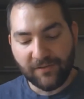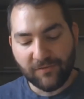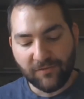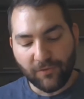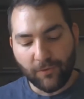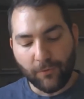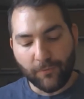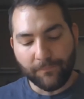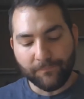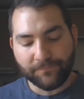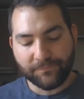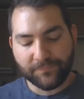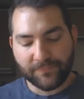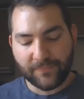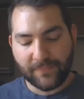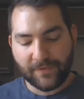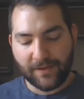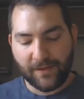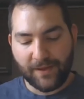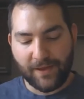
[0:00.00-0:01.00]
So
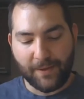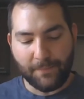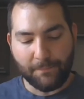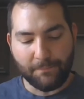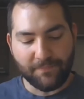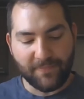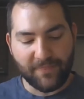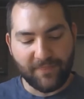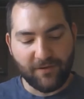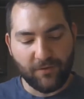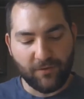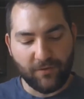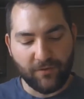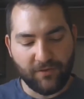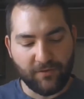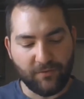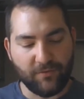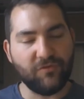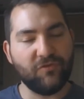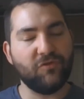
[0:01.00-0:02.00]

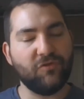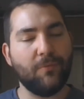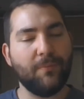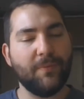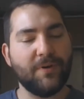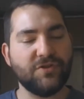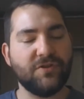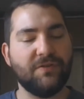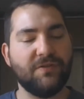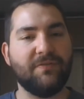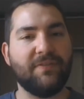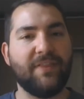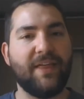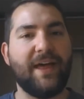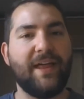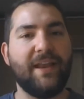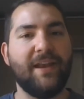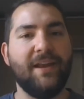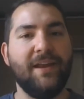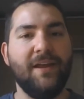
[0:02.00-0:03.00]
there's so much of
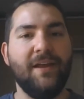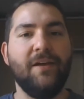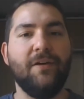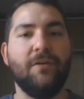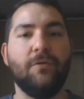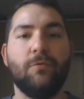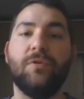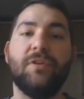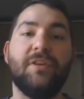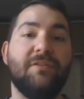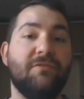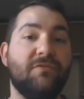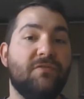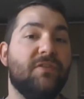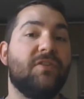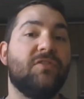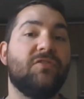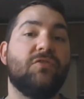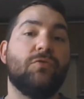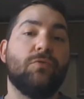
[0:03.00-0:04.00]
that really
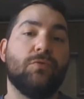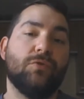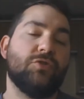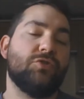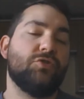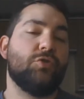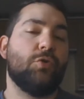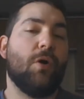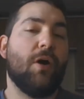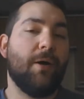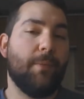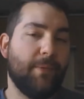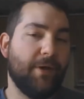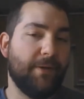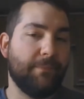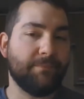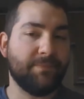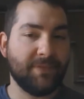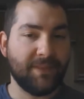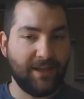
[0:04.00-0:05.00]
visceral
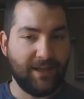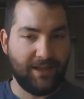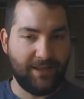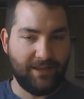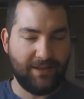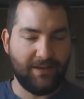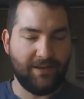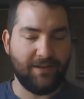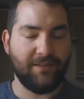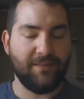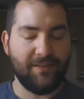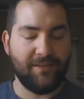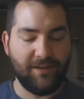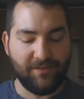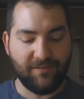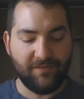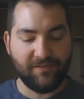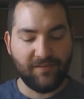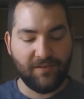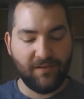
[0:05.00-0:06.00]
trauma in
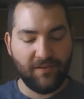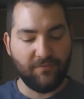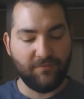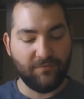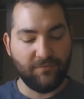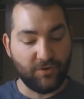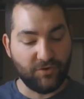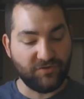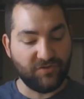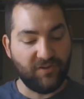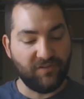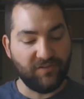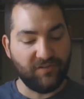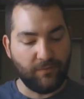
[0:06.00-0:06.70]
these verses.